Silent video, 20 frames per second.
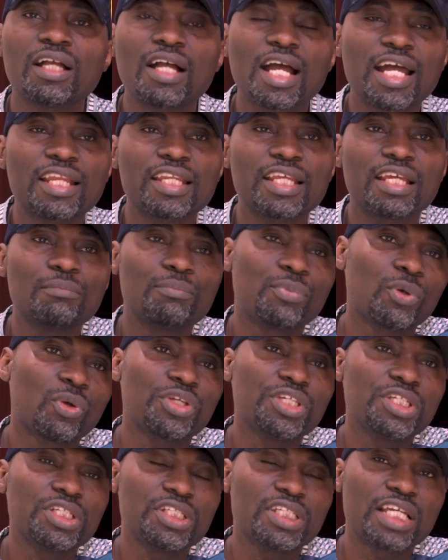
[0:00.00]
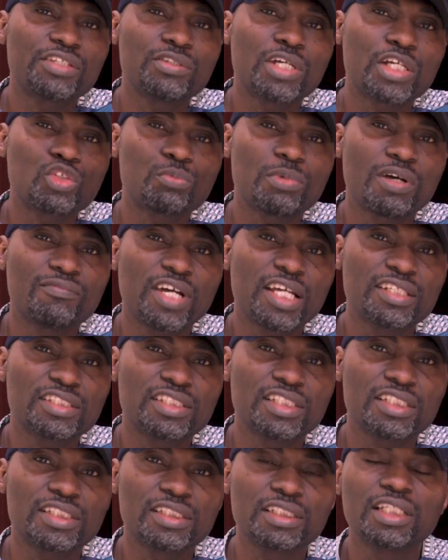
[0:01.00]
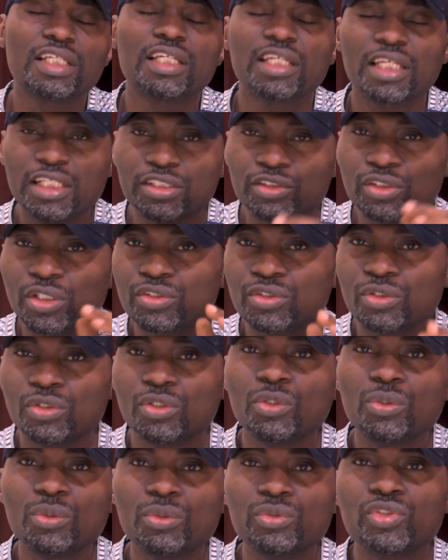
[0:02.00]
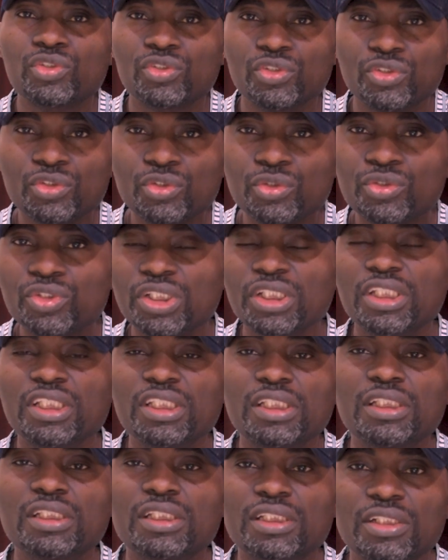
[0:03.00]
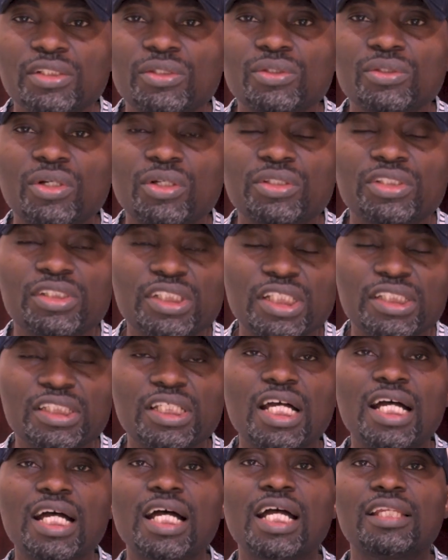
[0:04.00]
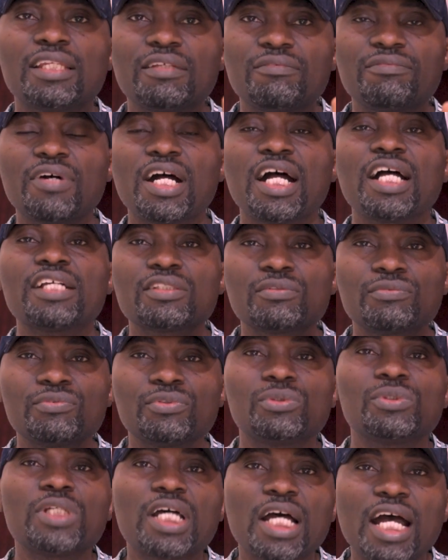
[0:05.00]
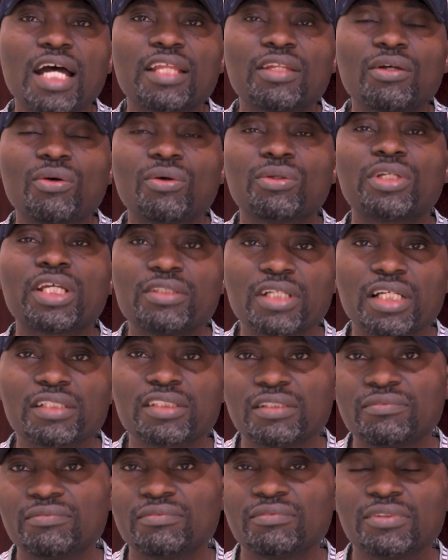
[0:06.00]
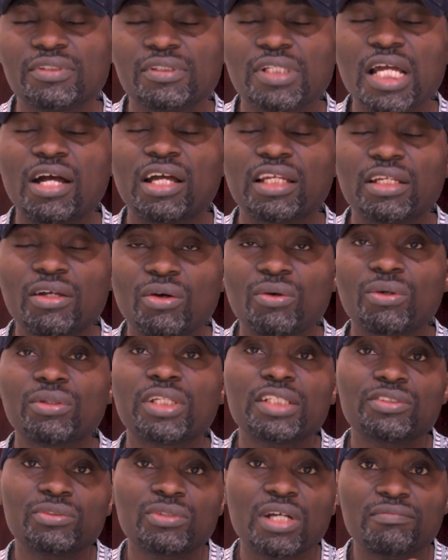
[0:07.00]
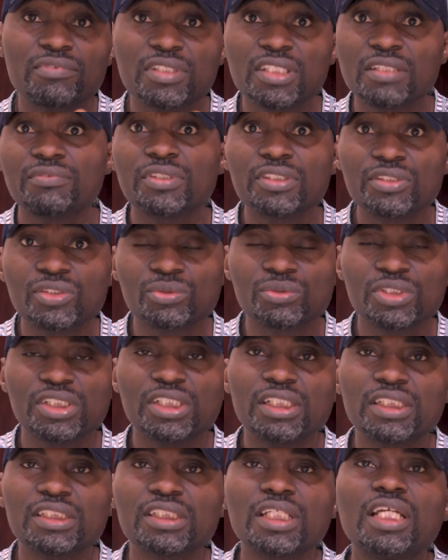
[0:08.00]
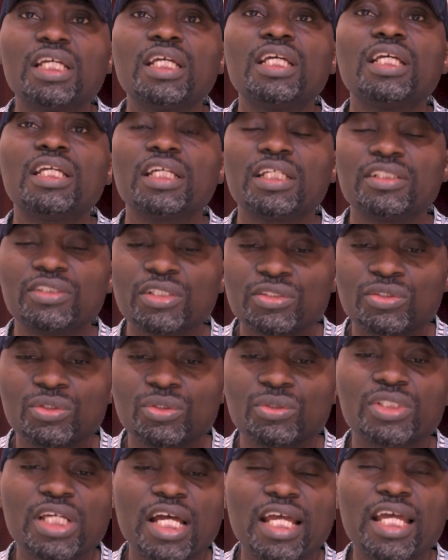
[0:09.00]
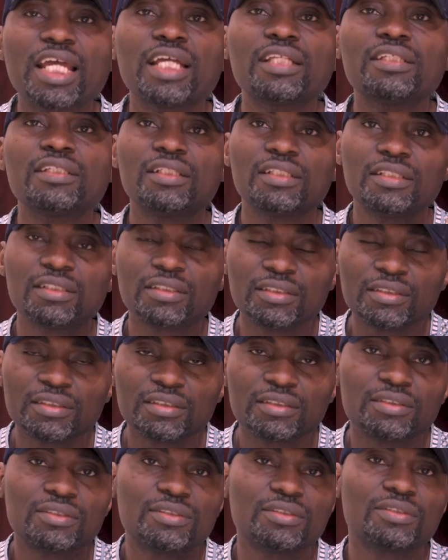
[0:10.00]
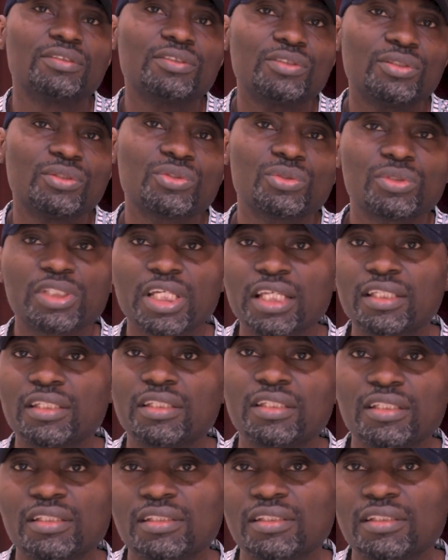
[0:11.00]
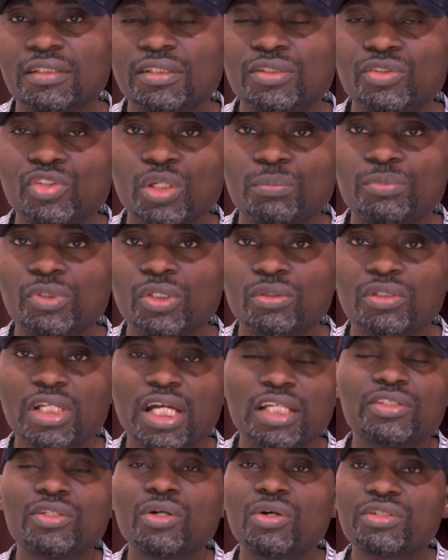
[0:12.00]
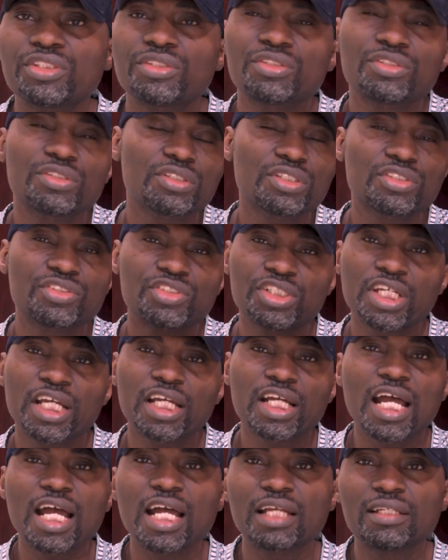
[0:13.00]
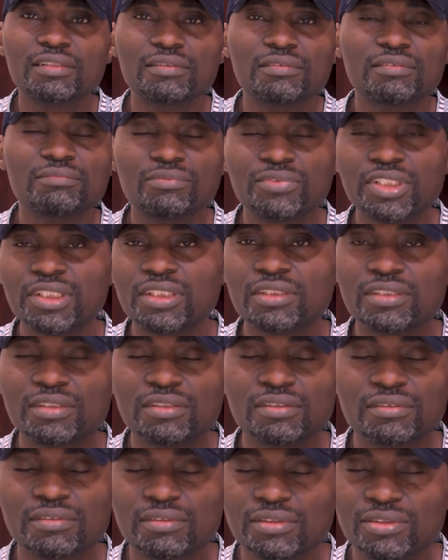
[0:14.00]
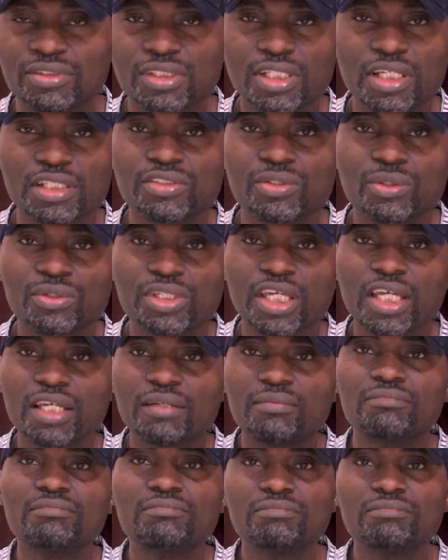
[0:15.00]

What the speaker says: an employee that you are supervising, it just goes using all the data, the files, the folder, and all that you have given to it. It just goes ahead to get the job done. And yours just check, and when you say it's okay,